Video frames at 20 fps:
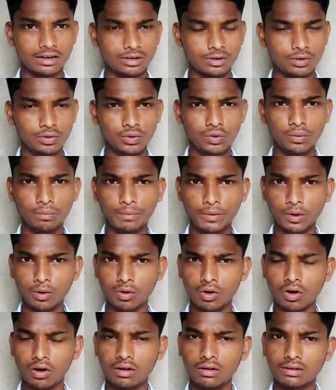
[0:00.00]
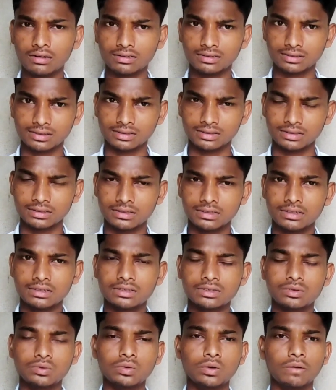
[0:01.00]
Do you belong
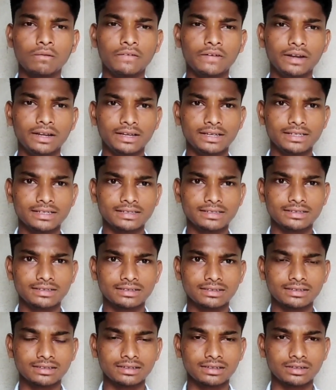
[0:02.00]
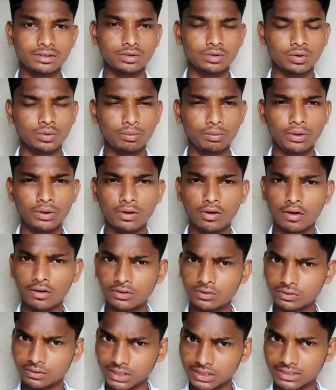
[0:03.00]
to a village? Do you
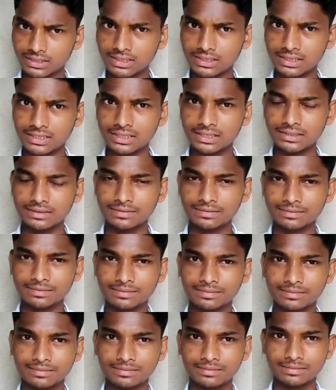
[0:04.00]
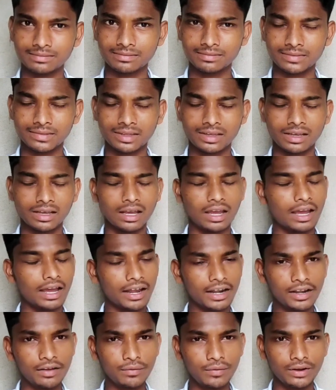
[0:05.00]
belong to a city?
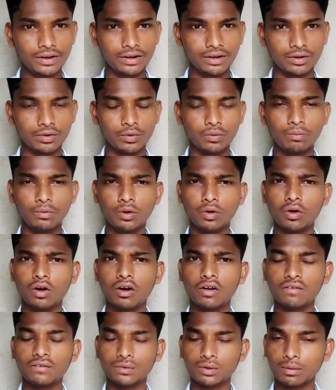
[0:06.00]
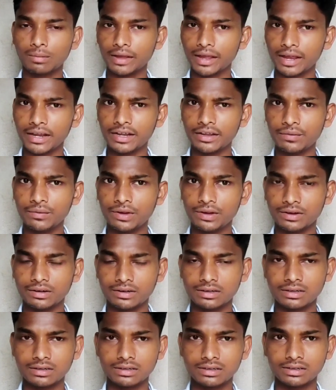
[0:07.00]
Anywhere you belong, from
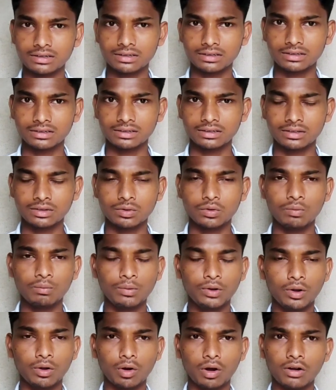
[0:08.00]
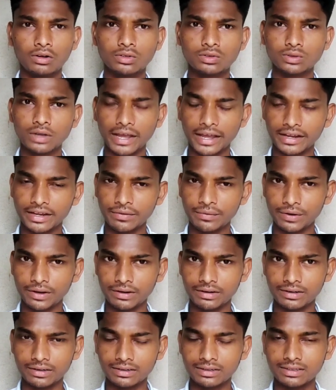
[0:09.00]
anywhere you belong to
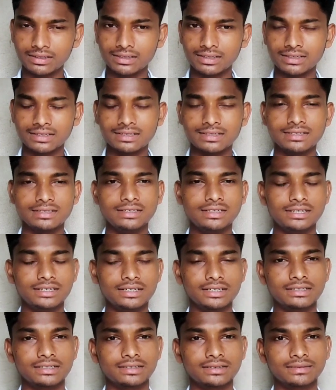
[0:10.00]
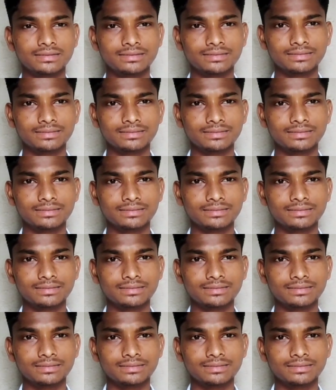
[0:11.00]
anywhere, just